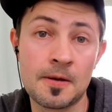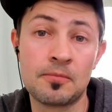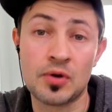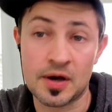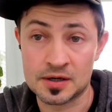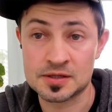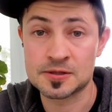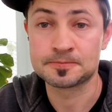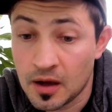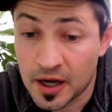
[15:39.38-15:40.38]
products.
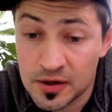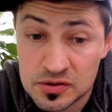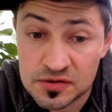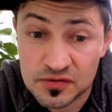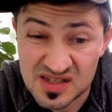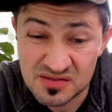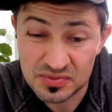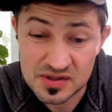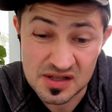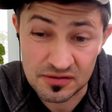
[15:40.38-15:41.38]
I use it for simple
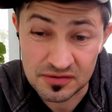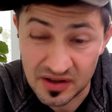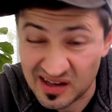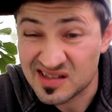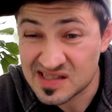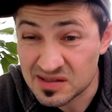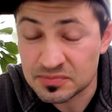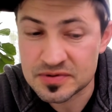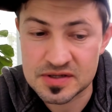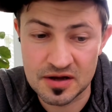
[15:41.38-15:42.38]
stuff, like simple
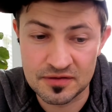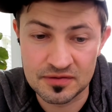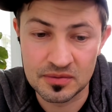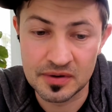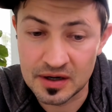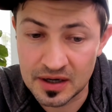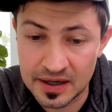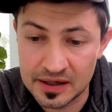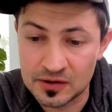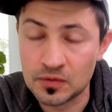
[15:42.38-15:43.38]
stuff where
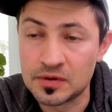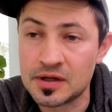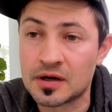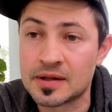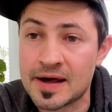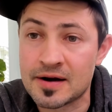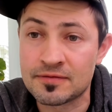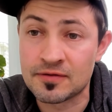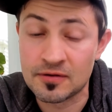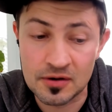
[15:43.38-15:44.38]
I don't need a lot
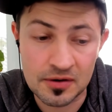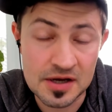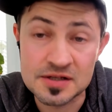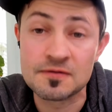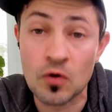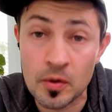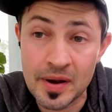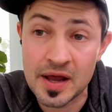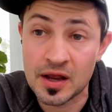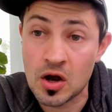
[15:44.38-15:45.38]
of crazy
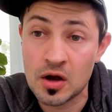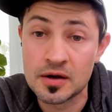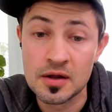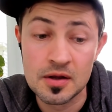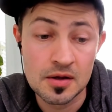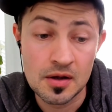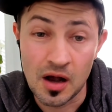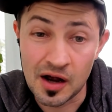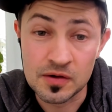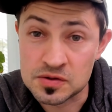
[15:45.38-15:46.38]
formatting on.
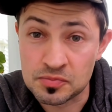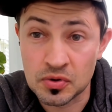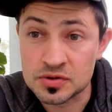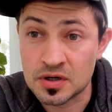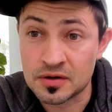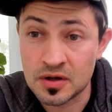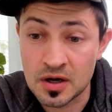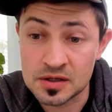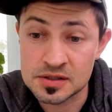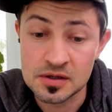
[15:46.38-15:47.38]
I use Proton
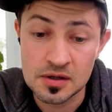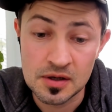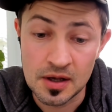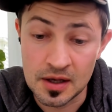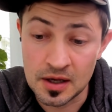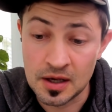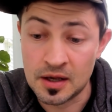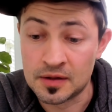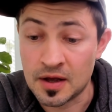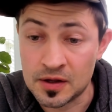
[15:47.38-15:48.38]
Docs
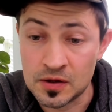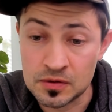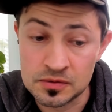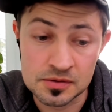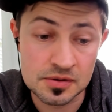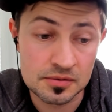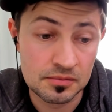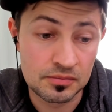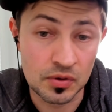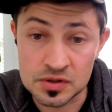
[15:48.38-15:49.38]
and I use
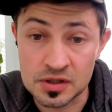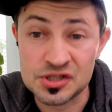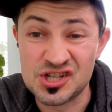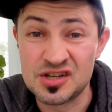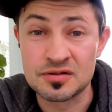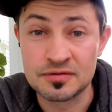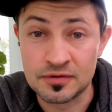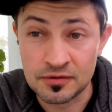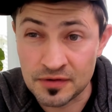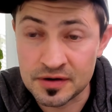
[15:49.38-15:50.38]
Proton Sheets for
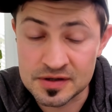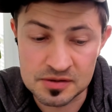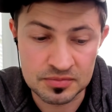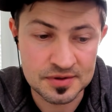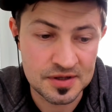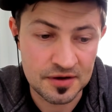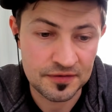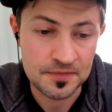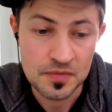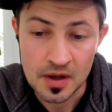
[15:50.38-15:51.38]
very simple stuff.
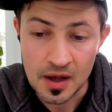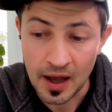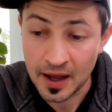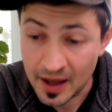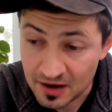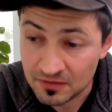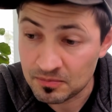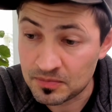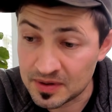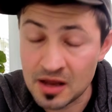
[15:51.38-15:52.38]
I have
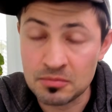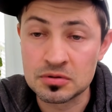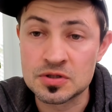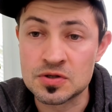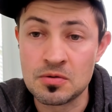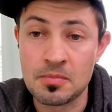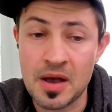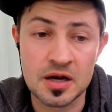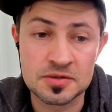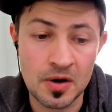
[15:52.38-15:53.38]
been able to
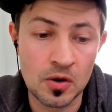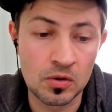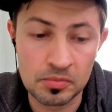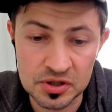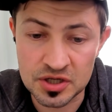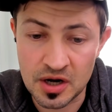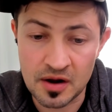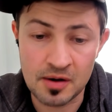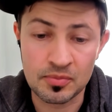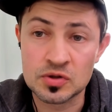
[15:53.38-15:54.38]
manage my whole budget out
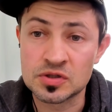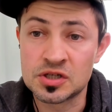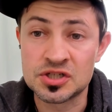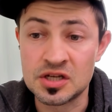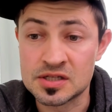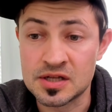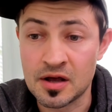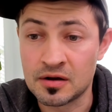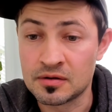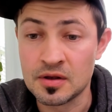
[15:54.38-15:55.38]
of Proton Sheets
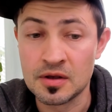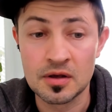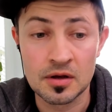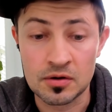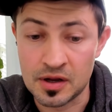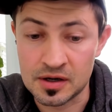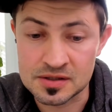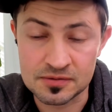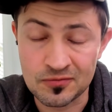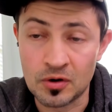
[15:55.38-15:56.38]
now, creating
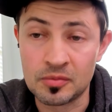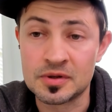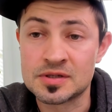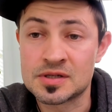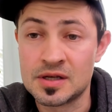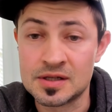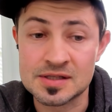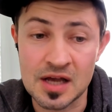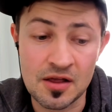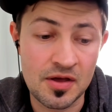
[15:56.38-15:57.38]
some formulas
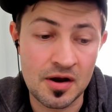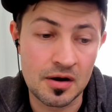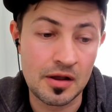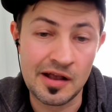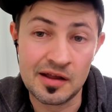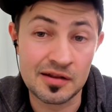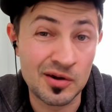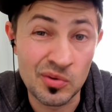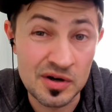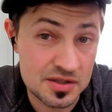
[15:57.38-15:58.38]
inside there, and it
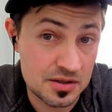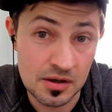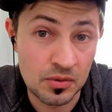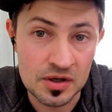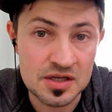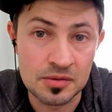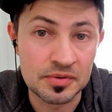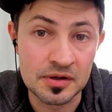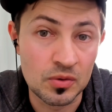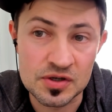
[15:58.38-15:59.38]
works. It
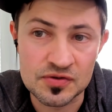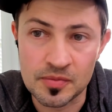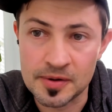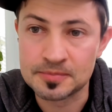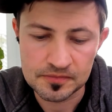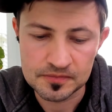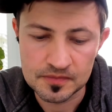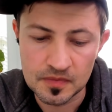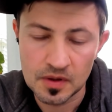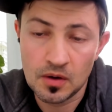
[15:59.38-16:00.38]
completely works for me.
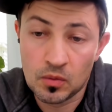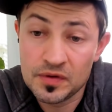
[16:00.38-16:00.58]
One